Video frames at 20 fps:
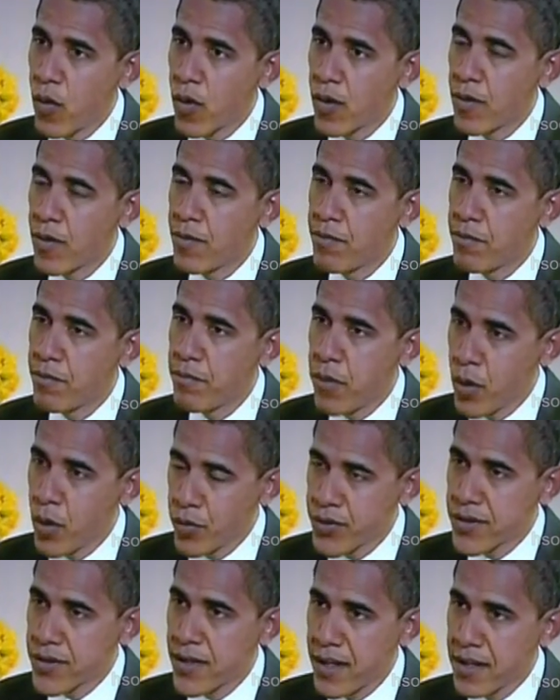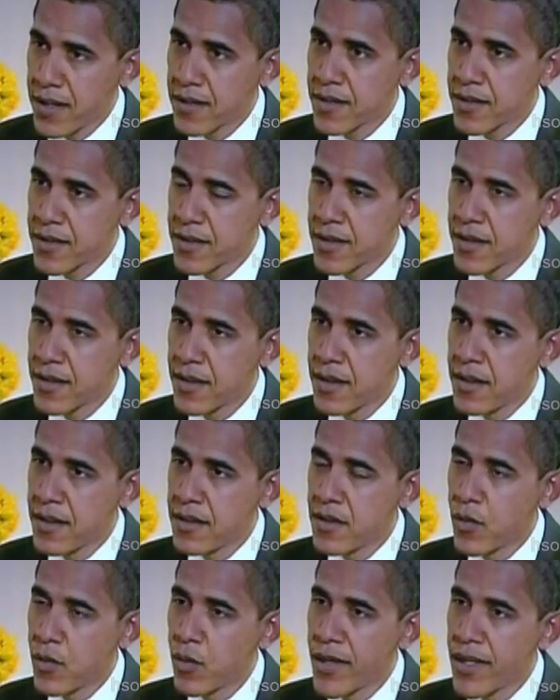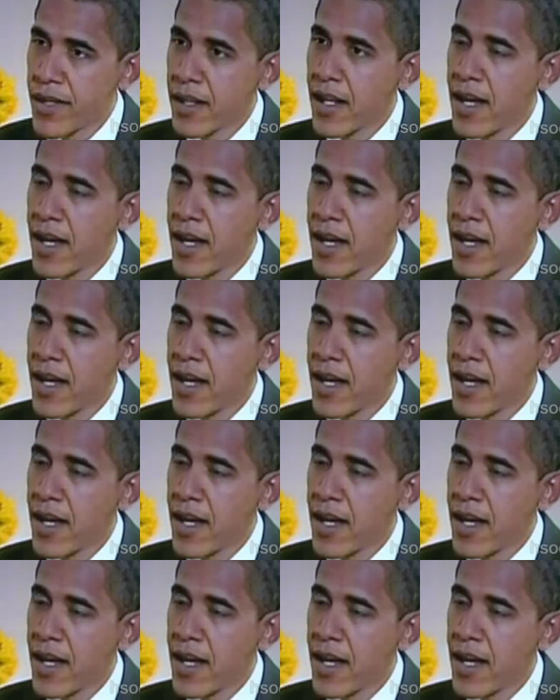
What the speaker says: for both sides to